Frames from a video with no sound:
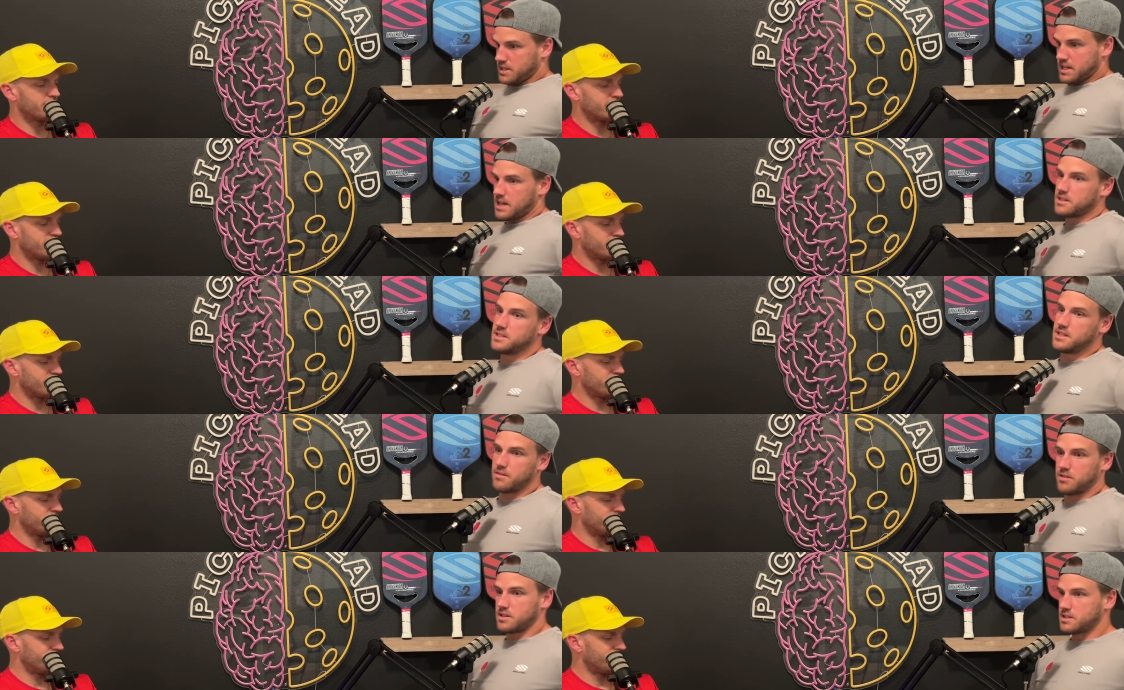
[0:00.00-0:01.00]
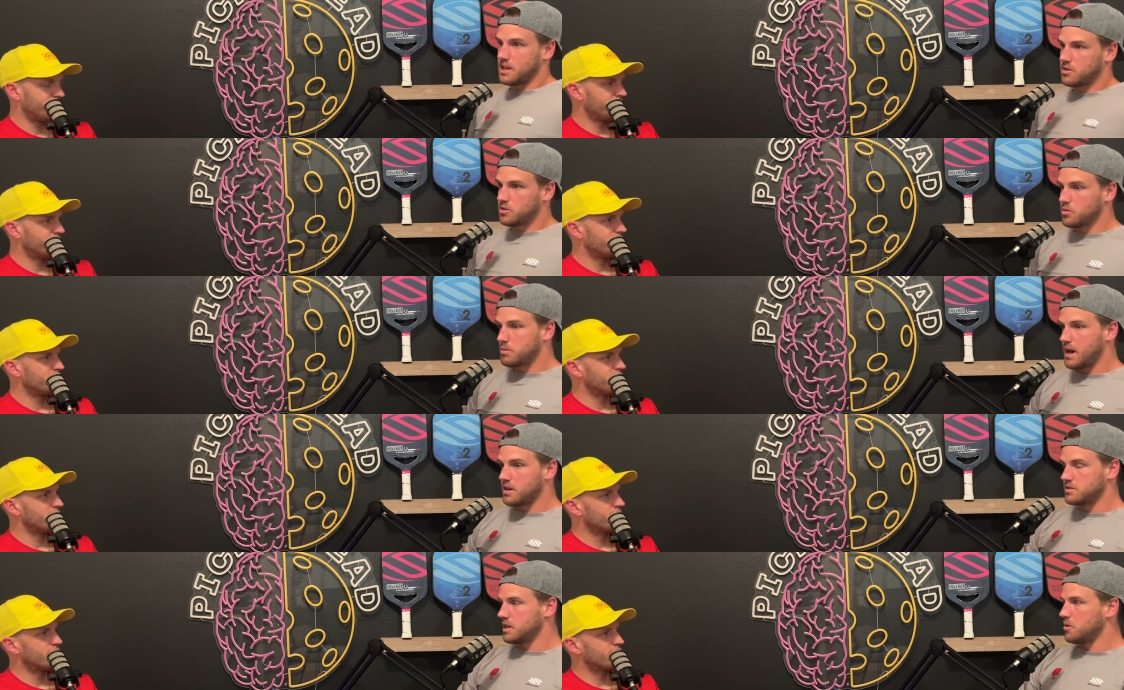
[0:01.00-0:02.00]
Speaker 1: exactly is different, because I don't know
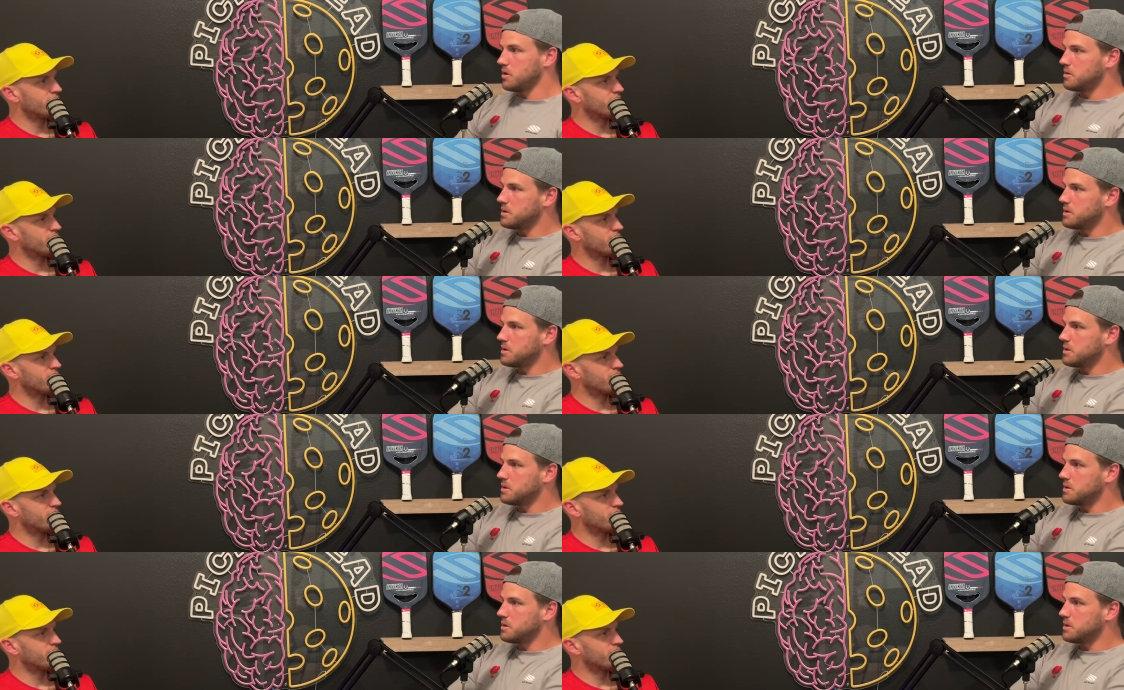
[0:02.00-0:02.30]
paddles that well,